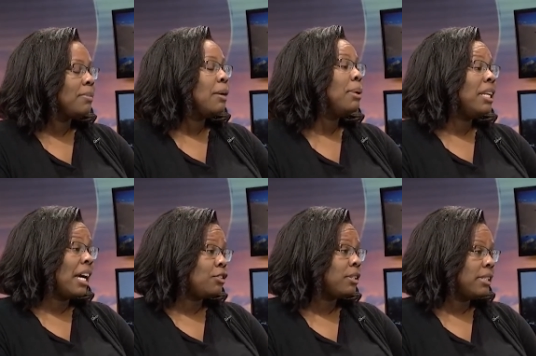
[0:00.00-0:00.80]

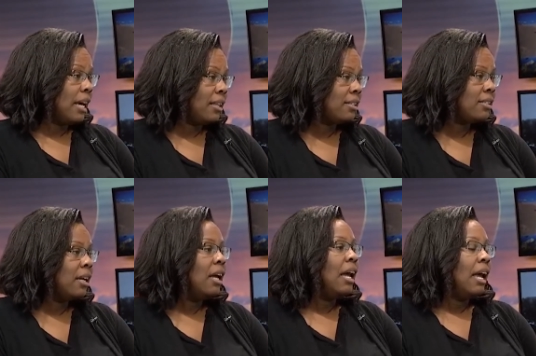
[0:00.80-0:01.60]
pediatric deaths
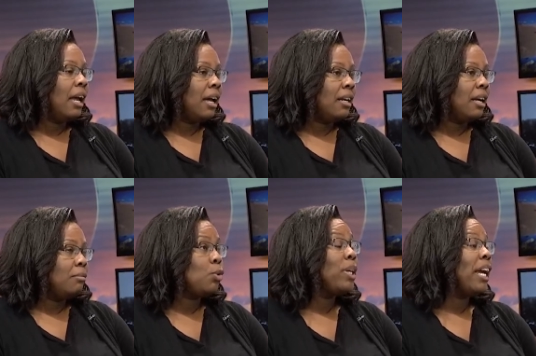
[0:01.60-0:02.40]
and um,
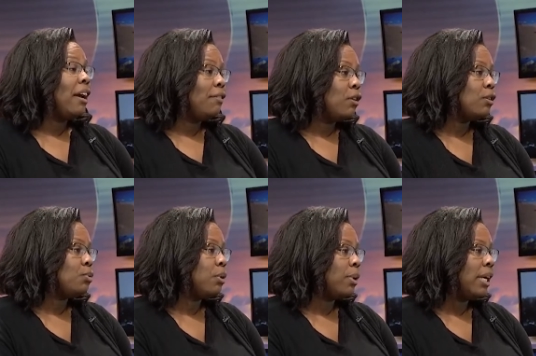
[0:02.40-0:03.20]
28 of those
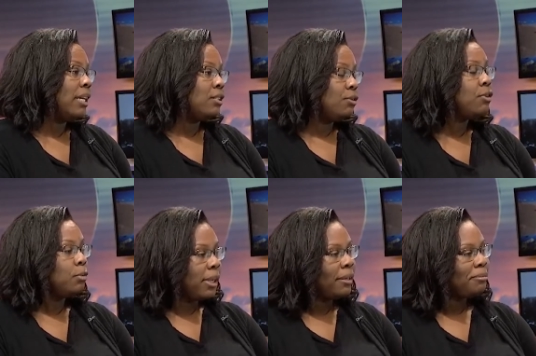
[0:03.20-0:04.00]
were related to flu
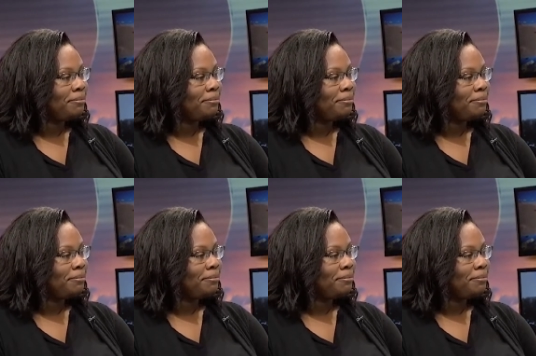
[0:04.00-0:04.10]
B.